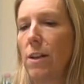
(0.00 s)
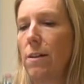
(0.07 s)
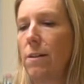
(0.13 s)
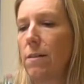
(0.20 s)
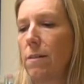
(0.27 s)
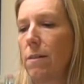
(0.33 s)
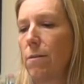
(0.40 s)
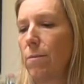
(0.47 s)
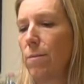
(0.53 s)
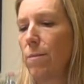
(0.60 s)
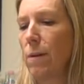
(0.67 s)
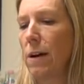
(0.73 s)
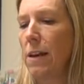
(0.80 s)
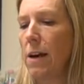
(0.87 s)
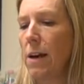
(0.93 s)
And
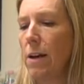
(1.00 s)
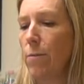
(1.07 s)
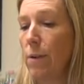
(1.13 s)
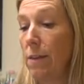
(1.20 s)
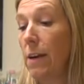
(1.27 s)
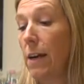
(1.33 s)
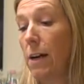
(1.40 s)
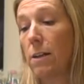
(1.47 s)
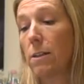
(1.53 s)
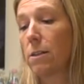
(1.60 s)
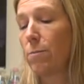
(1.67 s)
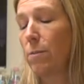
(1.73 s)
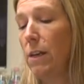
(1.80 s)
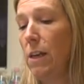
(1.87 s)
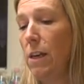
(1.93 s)
when they
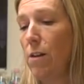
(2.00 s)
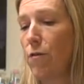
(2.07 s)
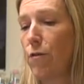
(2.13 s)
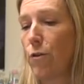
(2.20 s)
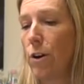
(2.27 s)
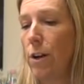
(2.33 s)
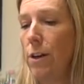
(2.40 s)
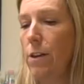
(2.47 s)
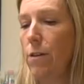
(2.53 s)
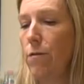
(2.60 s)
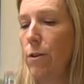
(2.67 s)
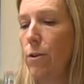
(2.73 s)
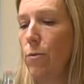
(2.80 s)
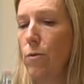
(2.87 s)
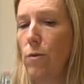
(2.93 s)
asked me for an
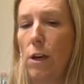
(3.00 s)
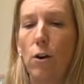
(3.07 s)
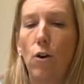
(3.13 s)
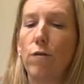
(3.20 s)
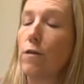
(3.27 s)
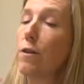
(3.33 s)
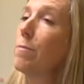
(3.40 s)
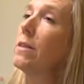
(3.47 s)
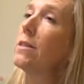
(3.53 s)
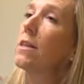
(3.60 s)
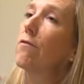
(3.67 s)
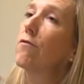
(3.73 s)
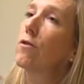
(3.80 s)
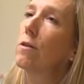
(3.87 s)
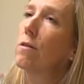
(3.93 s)
interview, they offered me
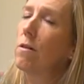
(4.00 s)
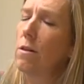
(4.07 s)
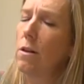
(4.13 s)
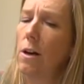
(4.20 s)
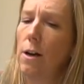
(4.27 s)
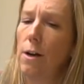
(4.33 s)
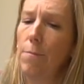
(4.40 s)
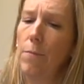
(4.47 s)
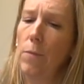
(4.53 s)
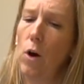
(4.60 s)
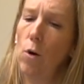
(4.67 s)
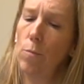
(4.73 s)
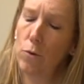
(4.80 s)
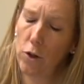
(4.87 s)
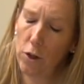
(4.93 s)
several
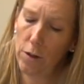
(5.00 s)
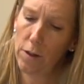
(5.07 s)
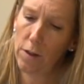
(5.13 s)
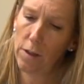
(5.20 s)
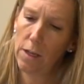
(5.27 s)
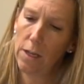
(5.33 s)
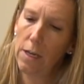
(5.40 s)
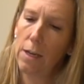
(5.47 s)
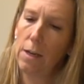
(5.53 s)
options.